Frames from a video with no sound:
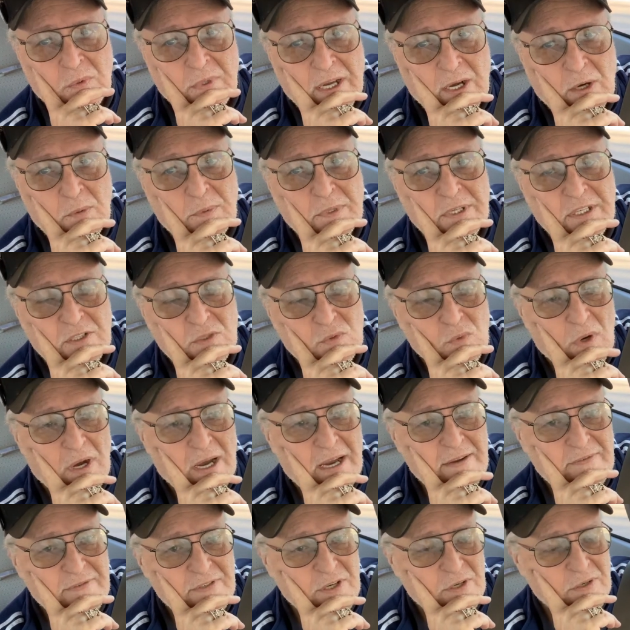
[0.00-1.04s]
helping his
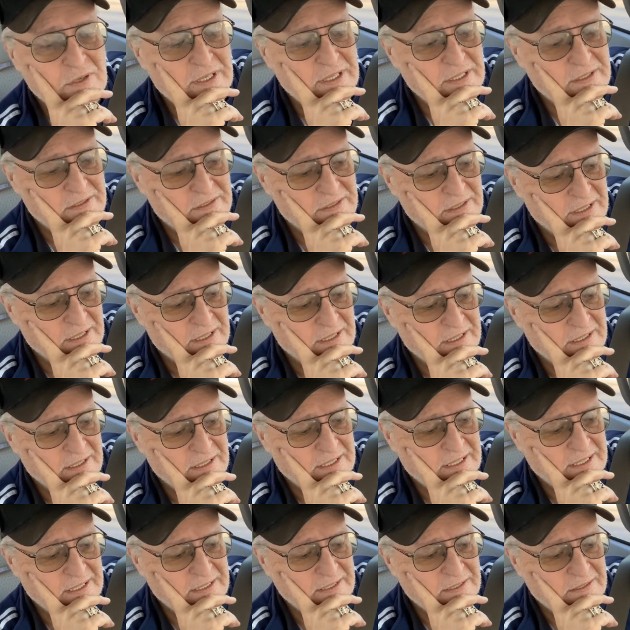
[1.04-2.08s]
wife. So he's,
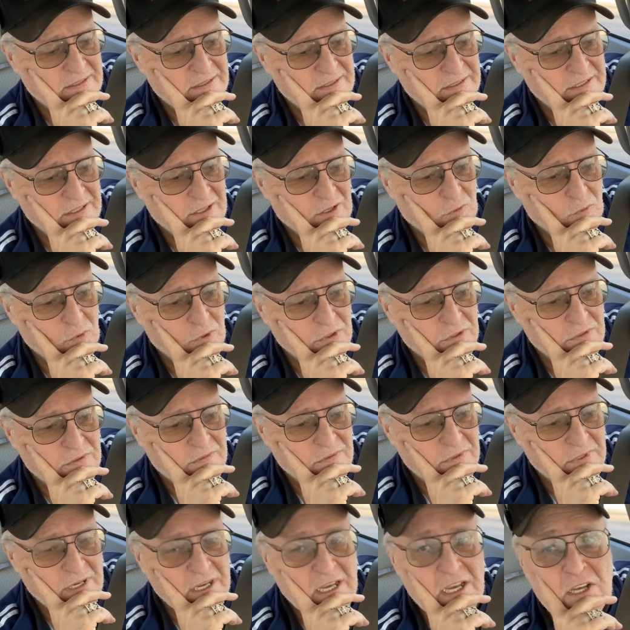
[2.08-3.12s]
and you know, we're
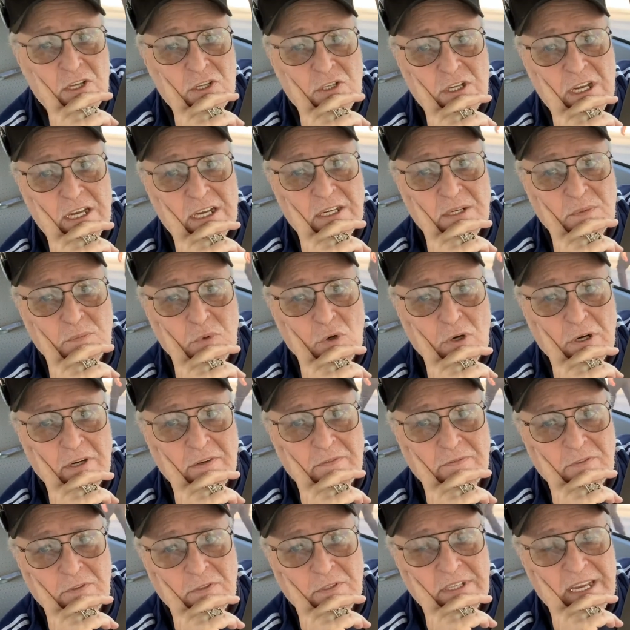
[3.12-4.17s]
saying a
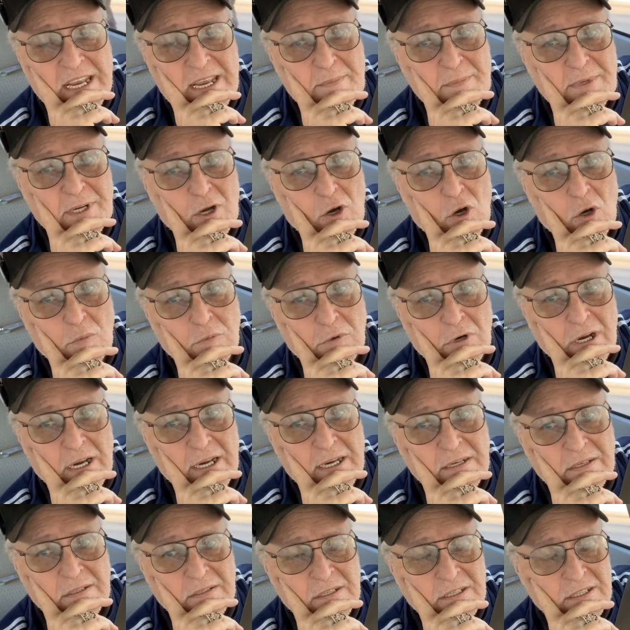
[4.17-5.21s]
prayer for Tammy
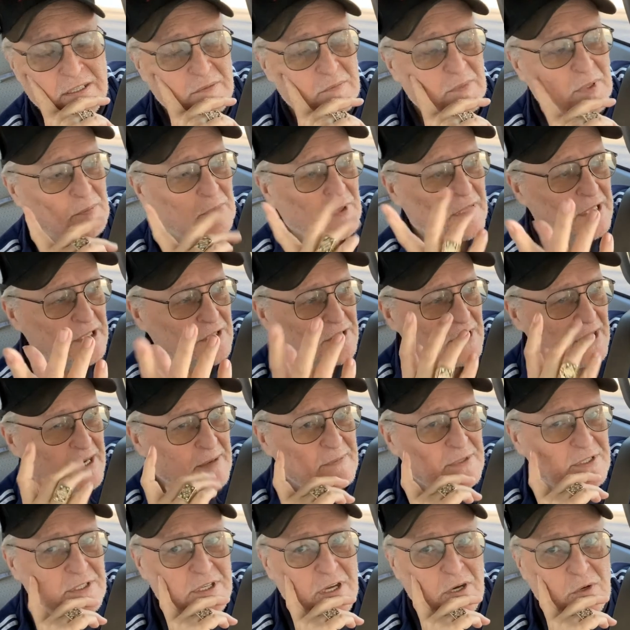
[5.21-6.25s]
Albright. My buddy's
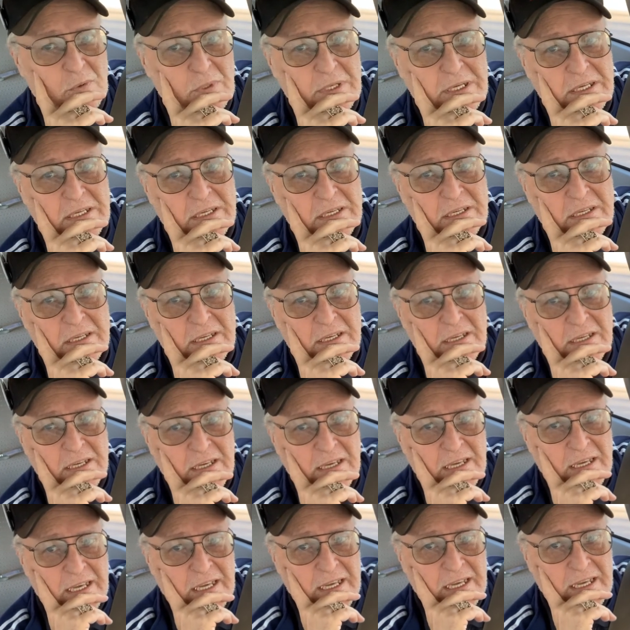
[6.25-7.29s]
name is Tony.
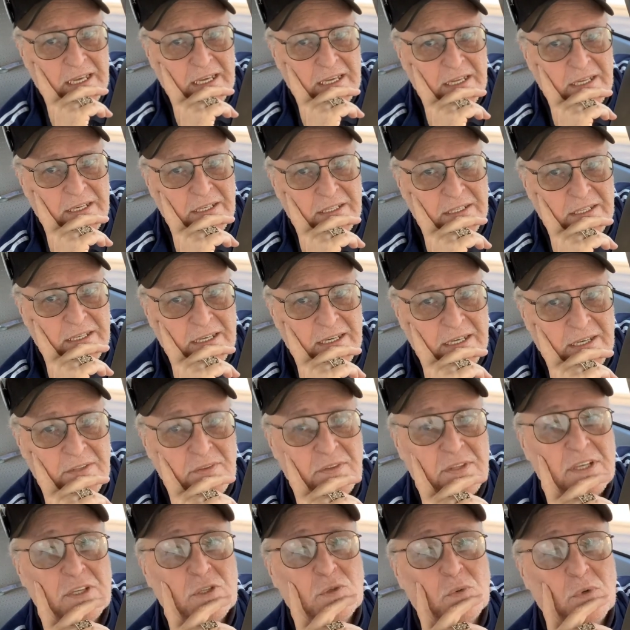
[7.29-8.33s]
And
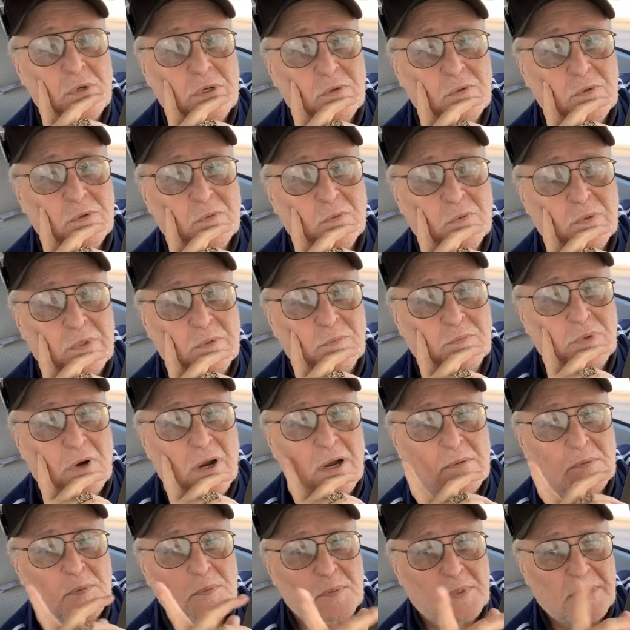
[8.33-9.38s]
this one will
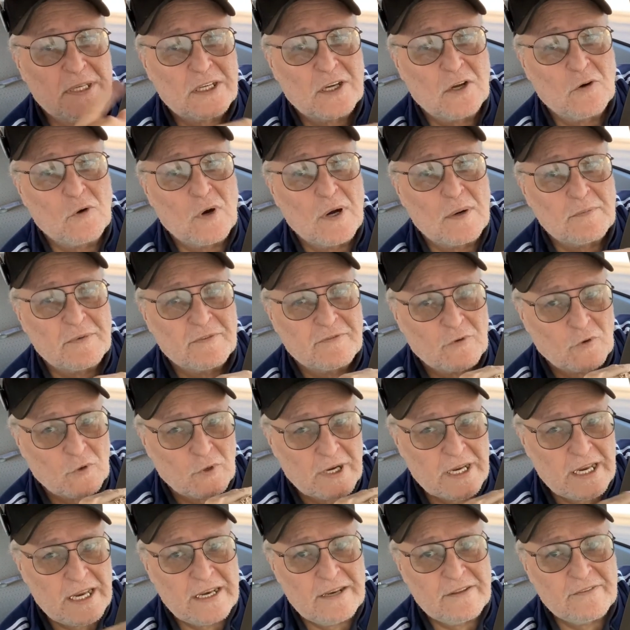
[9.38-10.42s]
probably go up
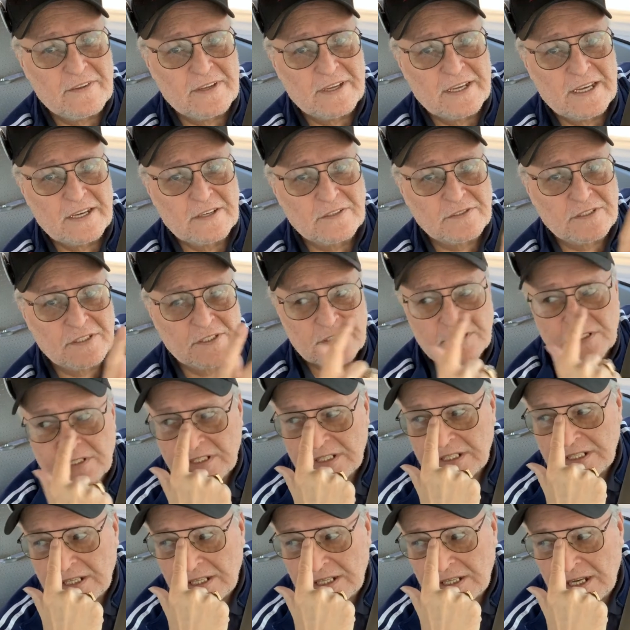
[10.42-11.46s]
before anything else
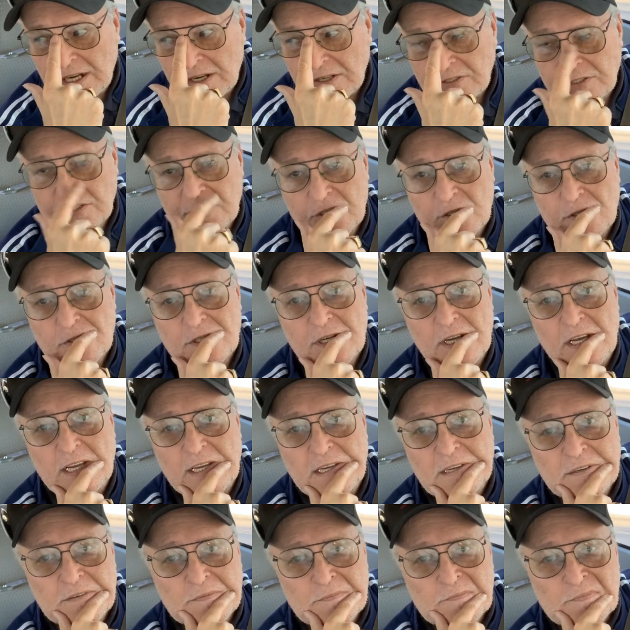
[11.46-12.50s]
on
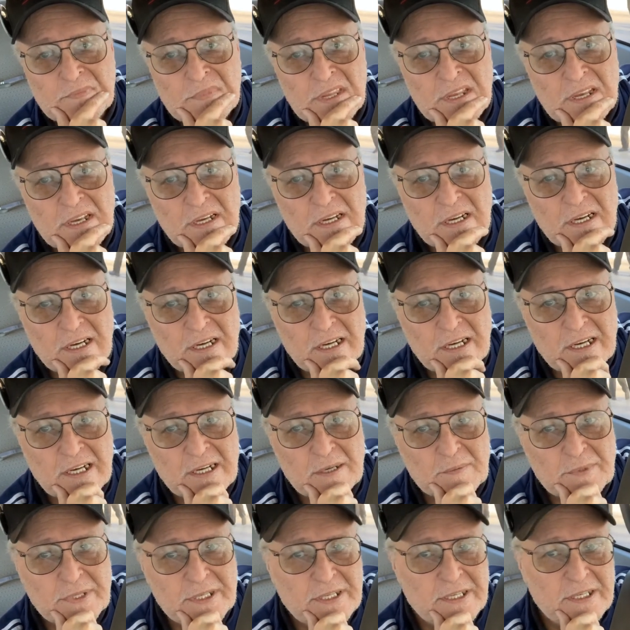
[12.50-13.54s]
Tuesday,
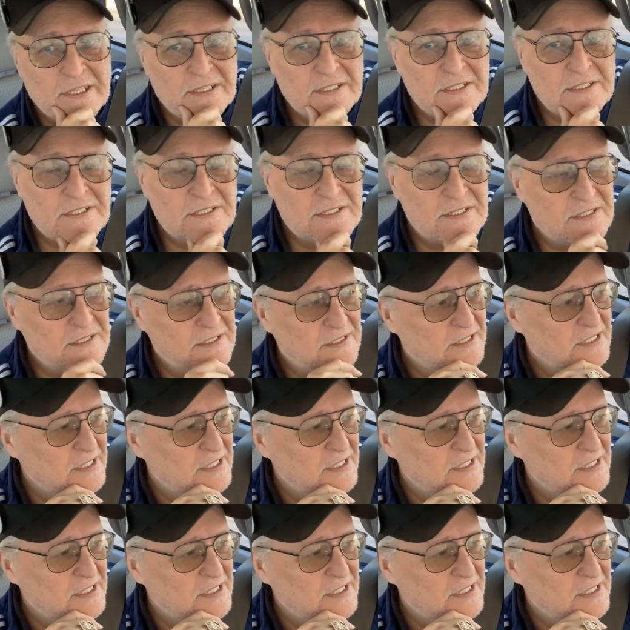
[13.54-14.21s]
because